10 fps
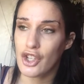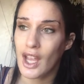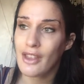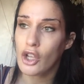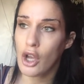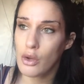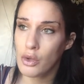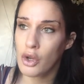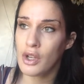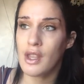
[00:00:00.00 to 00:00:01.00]
She had the cone
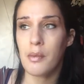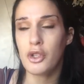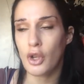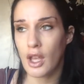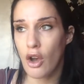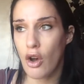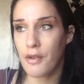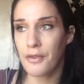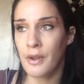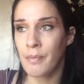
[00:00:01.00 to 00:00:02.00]
on and then we took it
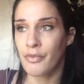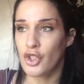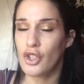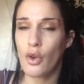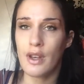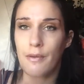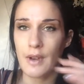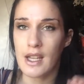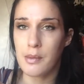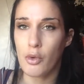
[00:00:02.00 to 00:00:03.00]
off. She's got an
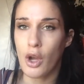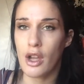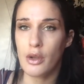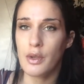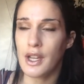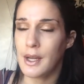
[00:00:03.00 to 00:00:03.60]
inflatable cone